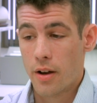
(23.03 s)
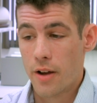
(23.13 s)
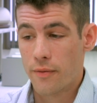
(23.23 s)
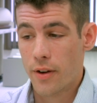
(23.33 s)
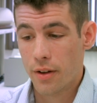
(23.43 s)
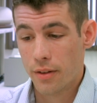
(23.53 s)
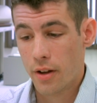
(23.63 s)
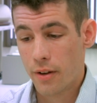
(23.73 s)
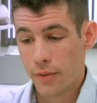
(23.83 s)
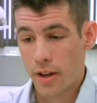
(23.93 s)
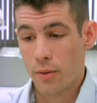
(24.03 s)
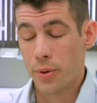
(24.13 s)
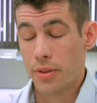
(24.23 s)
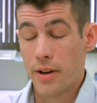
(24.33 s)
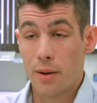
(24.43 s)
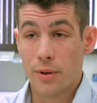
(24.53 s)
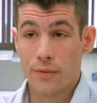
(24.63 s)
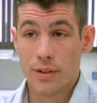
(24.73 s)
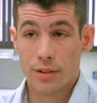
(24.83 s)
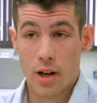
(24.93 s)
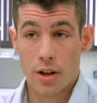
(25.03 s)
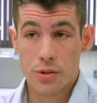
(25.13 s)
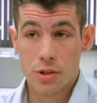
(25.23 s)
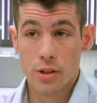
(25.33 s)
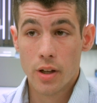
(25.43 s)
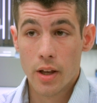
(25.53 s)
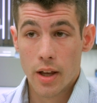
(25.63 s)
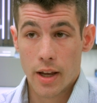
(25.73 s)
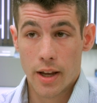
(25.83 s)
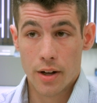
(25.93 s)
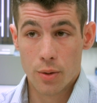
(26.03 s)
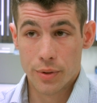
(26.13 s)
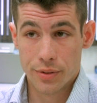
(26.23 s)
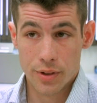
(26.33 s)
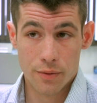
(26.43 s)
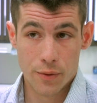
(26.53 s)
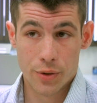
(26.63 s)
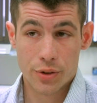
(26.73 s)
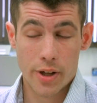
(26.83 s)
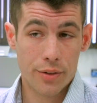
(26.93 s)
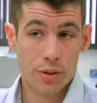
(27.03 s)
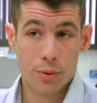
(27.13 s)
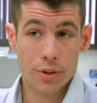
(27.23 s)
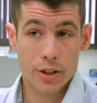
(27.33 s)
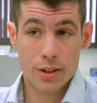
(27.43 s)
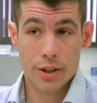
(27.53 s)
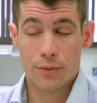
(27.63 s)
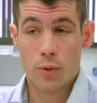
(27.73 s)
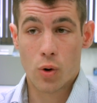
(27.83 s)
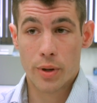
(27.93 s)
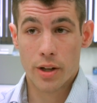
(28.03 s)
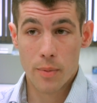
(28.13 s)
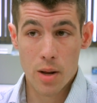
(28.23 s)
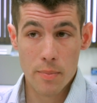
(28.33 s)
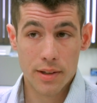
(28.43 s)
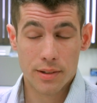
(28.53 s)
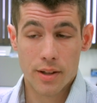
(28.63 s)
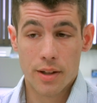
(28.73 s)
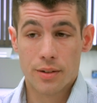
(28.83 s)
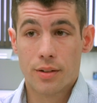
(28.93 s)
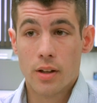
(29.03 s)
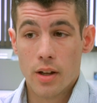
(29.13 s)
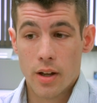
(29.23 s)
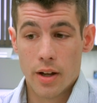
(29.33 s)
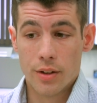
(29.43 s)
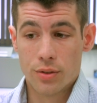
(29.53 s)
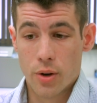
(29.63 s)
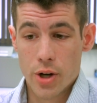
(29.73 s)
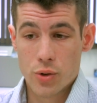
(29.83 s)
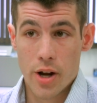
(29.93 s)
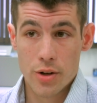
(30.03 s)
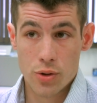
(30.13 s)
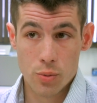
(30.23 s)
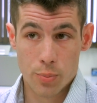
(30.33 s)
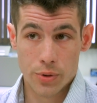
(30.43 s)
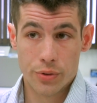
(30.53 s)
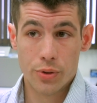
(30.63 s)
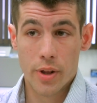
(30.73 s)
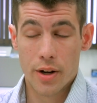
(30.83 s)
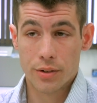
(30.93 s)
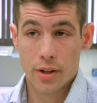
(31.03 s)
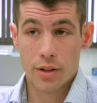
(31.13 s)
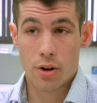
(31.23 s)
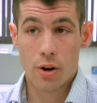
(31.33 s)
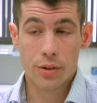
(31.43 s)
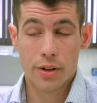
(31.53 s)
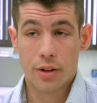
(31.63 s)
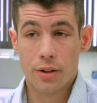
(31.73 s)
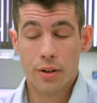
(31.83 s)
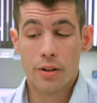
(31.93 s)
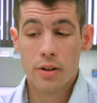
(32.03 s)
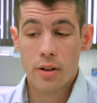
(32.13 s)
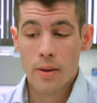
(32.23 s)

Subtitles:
I fell in love kind of with anatomy and physiology, and it was the first class that really clicked for me and made sense, and so I tried to pursue that as hard as I could.